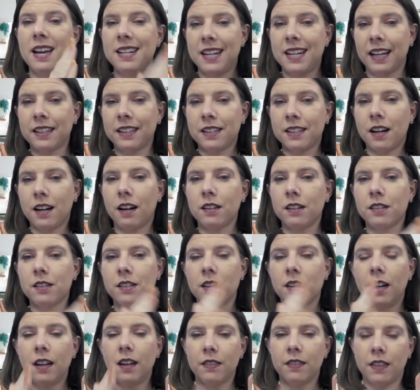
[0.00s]
tech
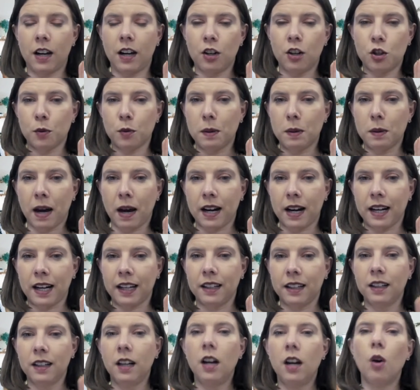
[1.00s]
stocks that are doing
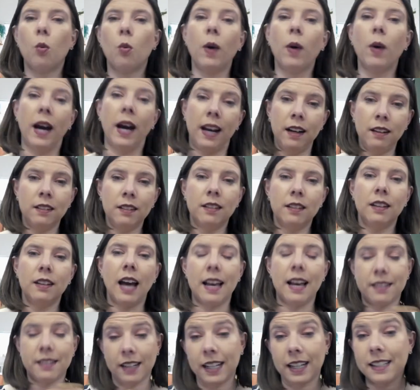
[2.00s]
badly? Well,
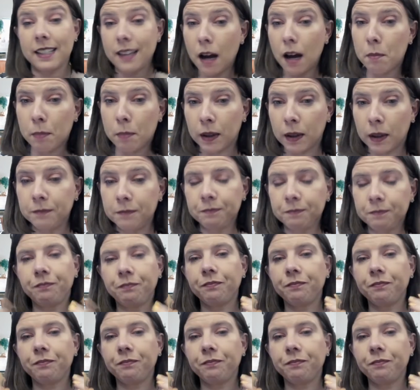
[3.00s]
as an example,